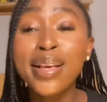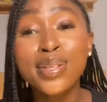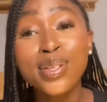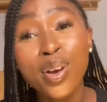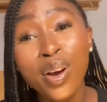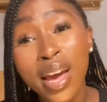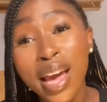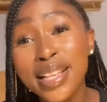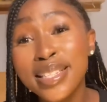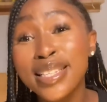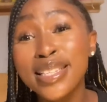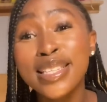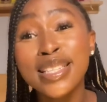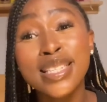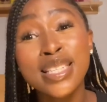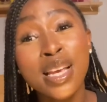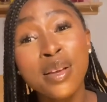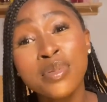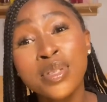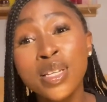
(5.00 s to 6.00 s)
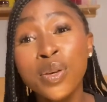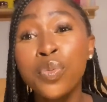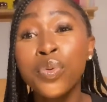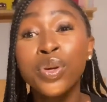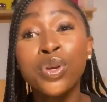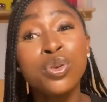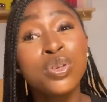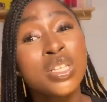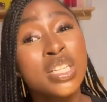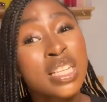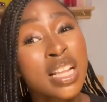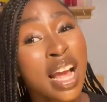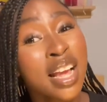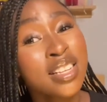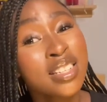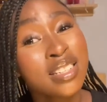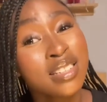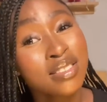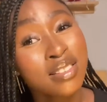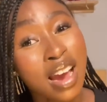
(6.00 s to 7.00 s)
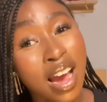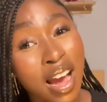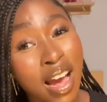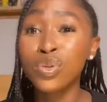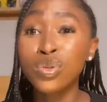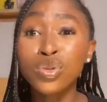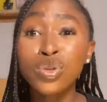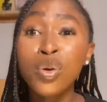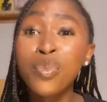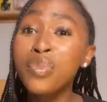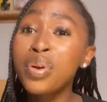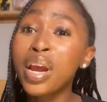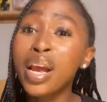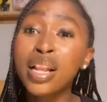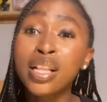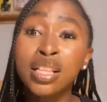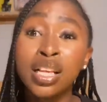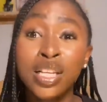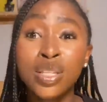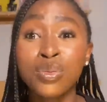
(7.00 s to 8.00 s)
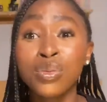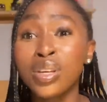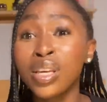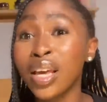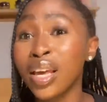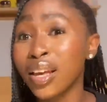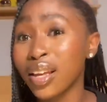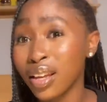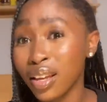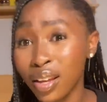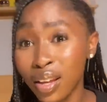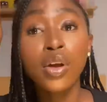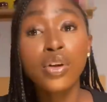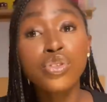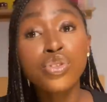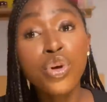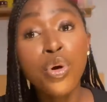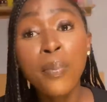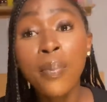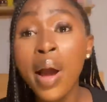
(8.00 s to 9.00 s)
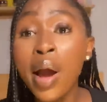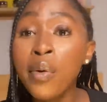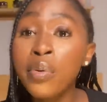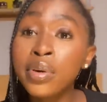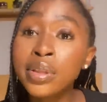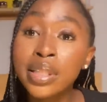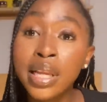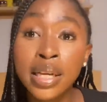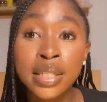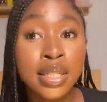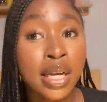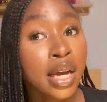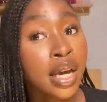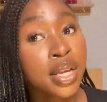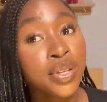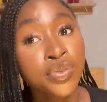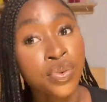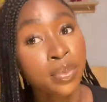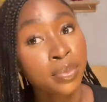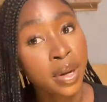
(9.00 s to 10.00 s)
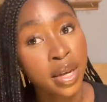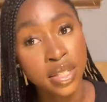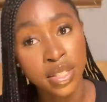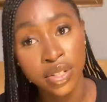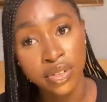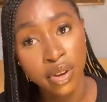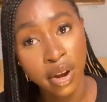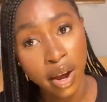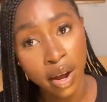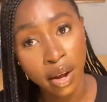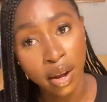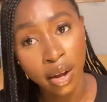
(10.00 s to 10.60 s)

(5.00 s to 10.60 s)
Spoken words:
socket is the same thing we use in Nigeria. Just don't bring anything to UK. Don't buy winter jackets from Nigeria.